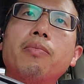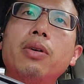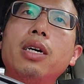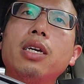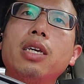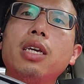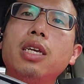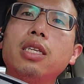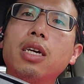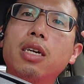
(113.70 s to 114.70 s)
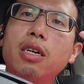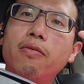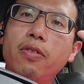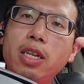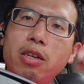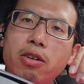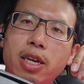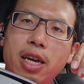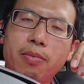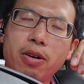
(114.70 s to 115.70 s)
But he's a good video
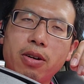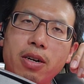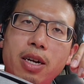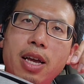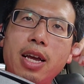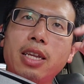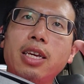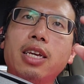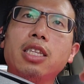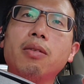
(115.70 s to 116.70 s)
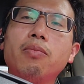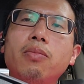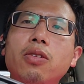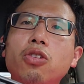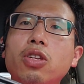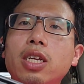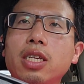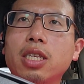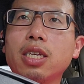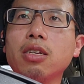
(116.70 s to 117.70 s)
gamer, and he ends up using
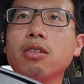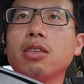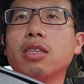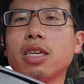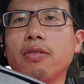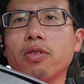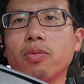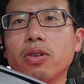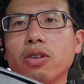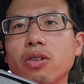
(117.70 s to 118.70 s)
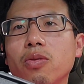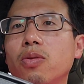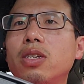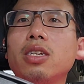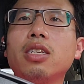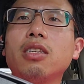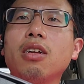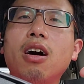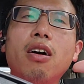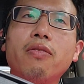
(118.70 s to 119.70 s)
his skills to save the world, which is
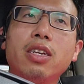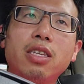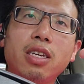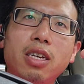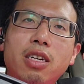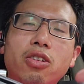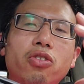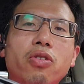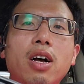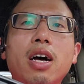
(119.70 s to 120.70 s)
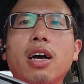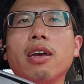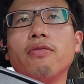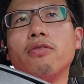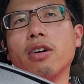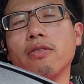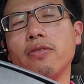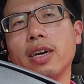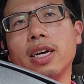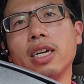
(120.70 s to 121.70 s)
obviously contrived,
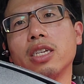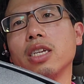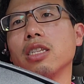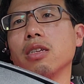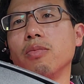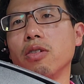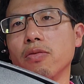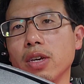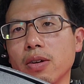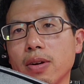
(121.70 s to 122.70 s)
far-fetched. It's a movie,